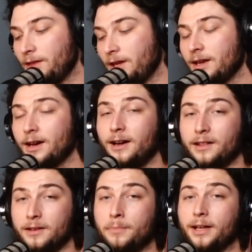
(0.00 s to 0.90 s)
the uh,
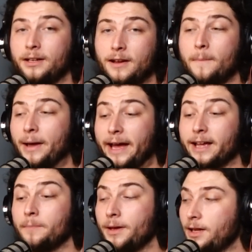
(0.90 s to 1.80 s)
the belly a
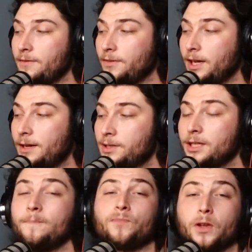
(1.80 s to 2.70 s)
bag of belly flops,
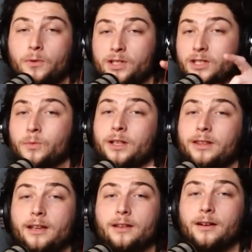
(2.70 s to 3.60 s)
which is what
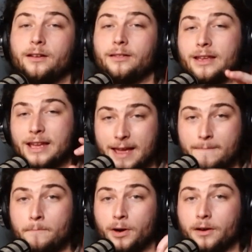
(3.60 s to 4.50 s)
they call the
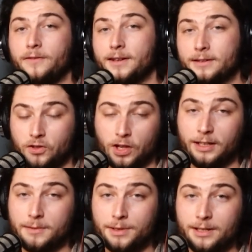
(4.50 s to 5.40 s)
imperfect
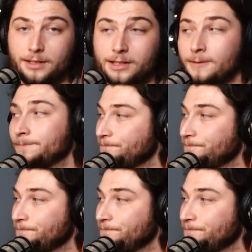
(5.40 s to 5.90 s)
jelly beans,